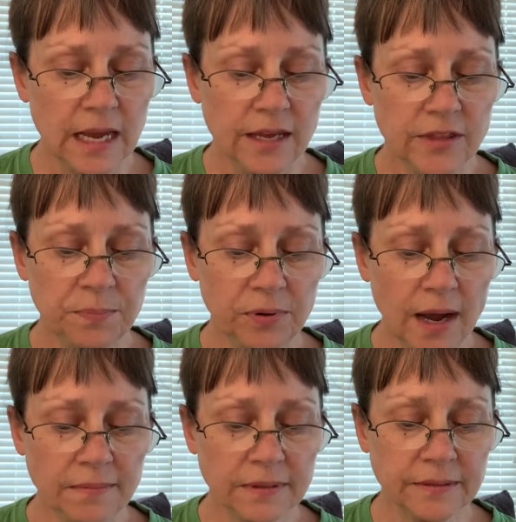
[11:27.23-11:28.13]
The
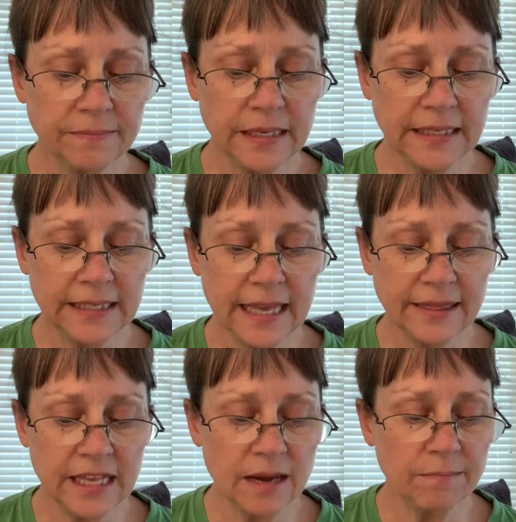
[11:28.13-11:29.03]
problem is that
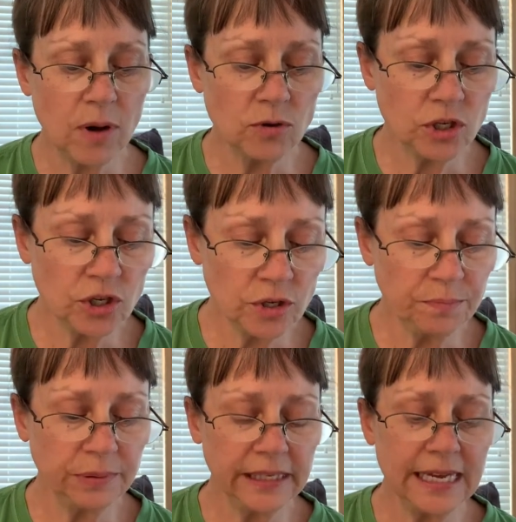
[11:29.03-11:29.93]
the emotional
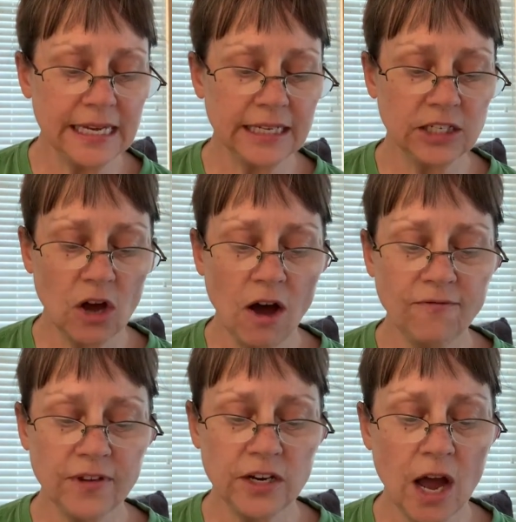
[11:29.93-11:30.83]
plea is
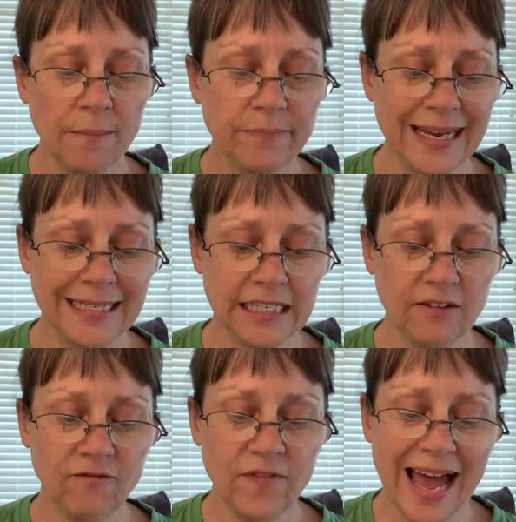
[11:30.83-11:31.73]
often not based
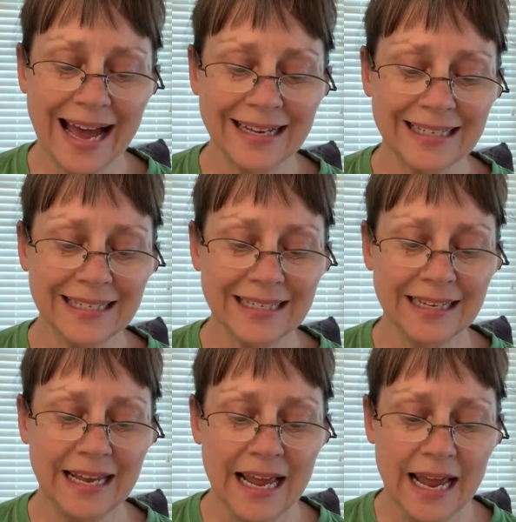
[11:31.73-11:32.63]
in facts
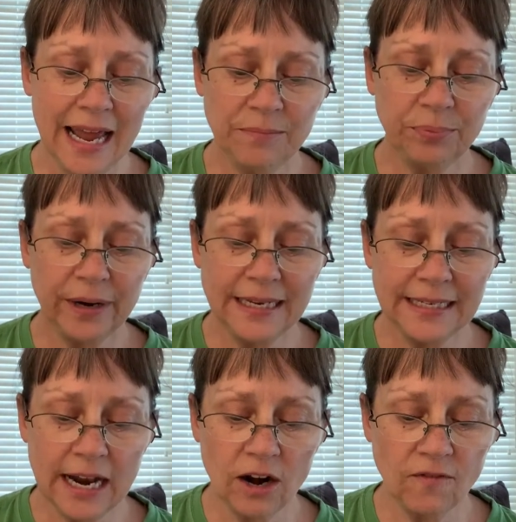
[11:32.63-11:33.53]
and preys
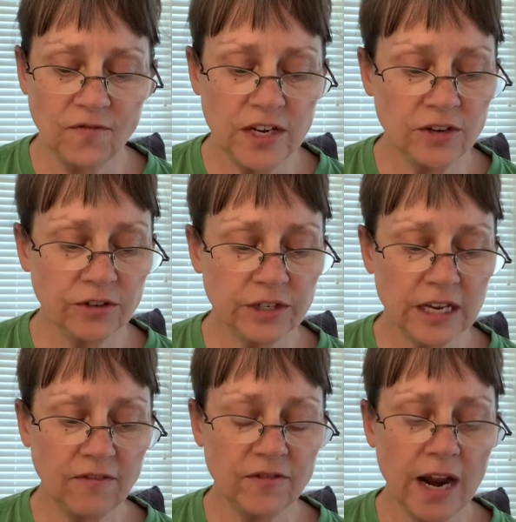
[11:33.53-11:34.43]
on our fears
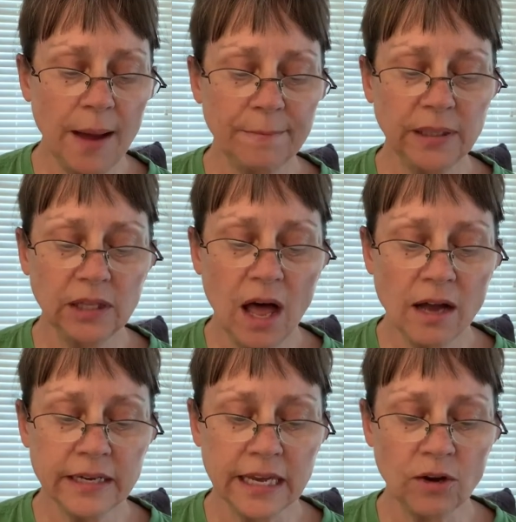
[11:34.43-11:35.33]
of not
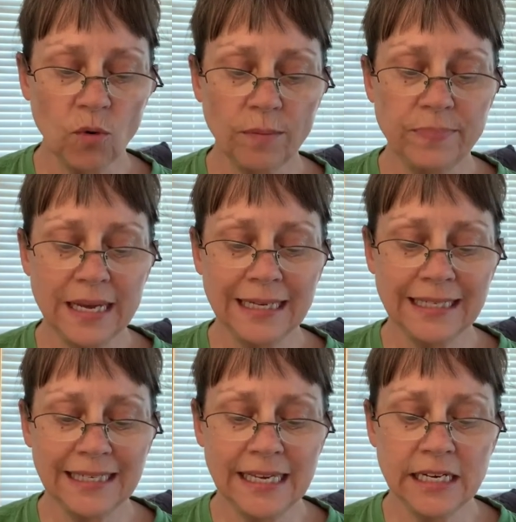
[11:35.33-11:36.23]
belonging or being
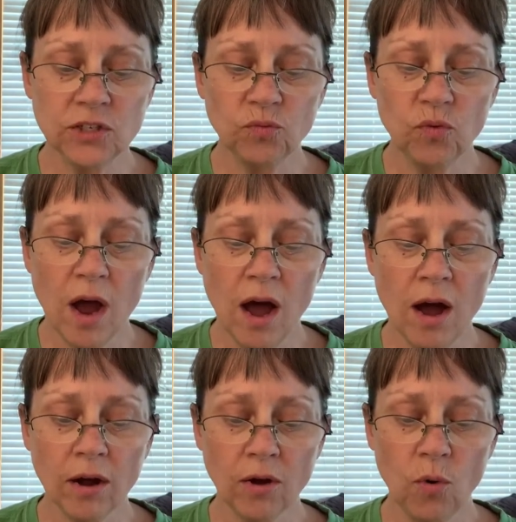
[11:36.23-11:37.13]
seen as
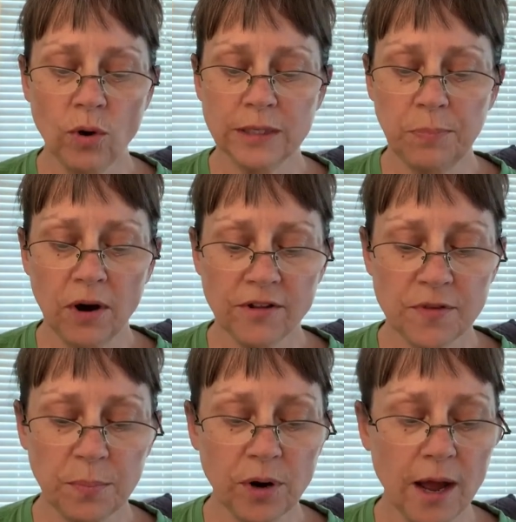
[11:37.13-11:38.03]
wrong or as part of the
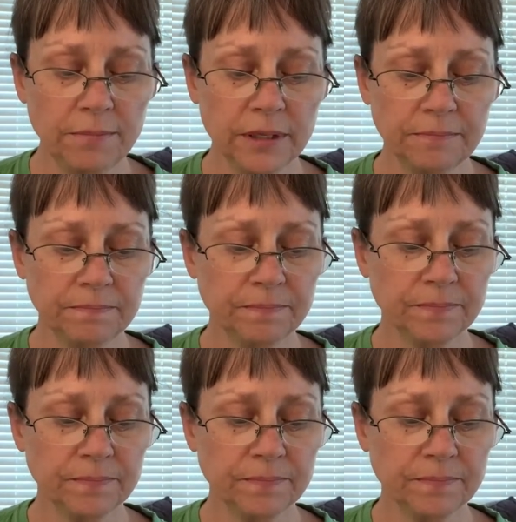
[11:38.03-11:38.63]
problem.